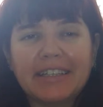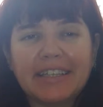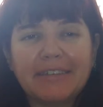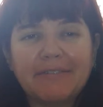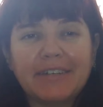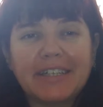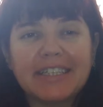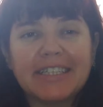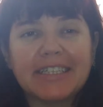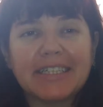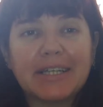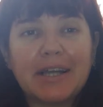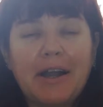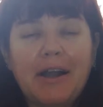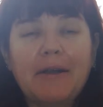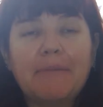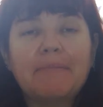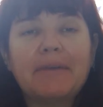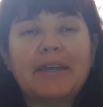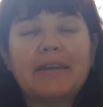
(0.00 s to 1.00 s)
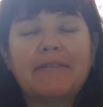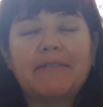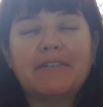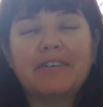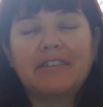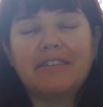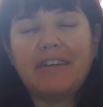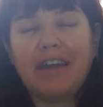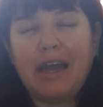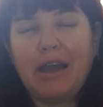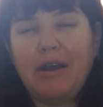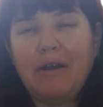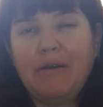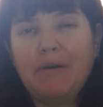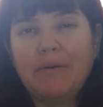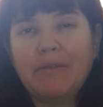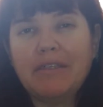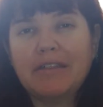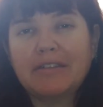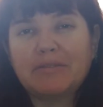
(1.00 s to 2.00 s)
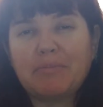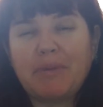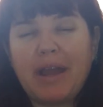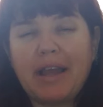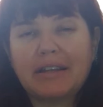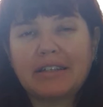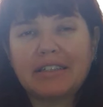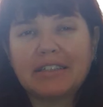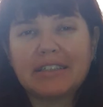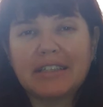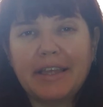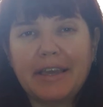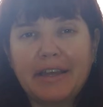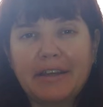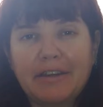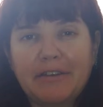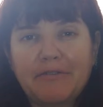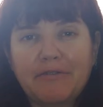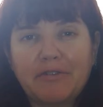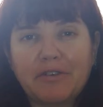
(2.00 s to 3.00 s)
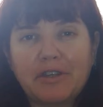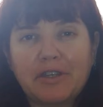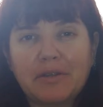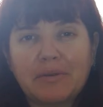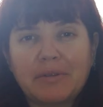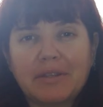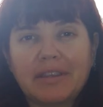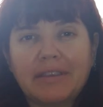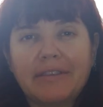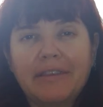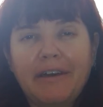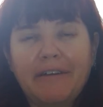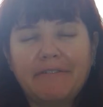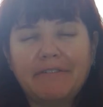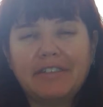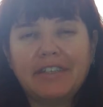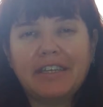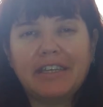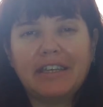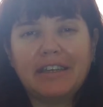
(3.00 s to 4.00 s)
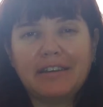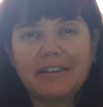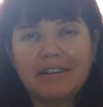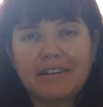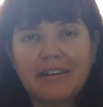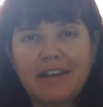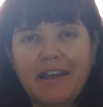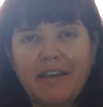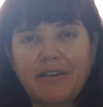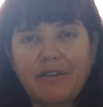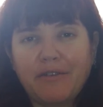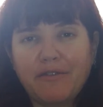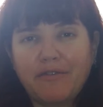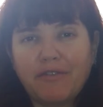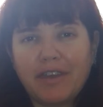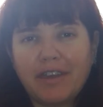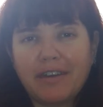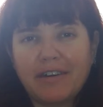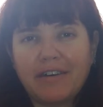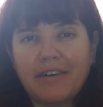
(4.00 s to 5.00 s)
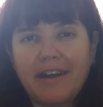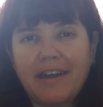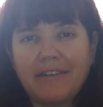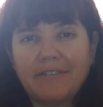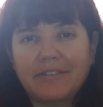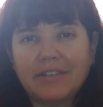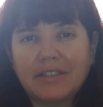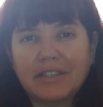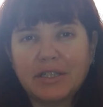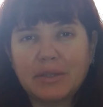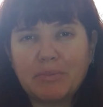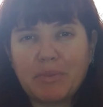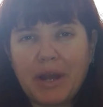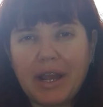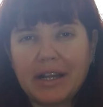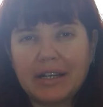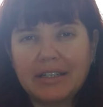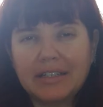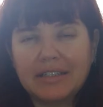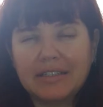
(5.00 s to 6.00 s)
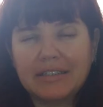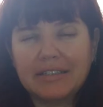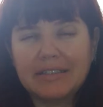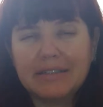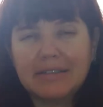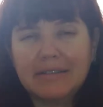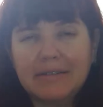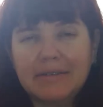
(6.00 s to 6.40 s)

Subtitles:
Leave us a comment with how this practice landed for you. I'd love to hear how you feel after this practice.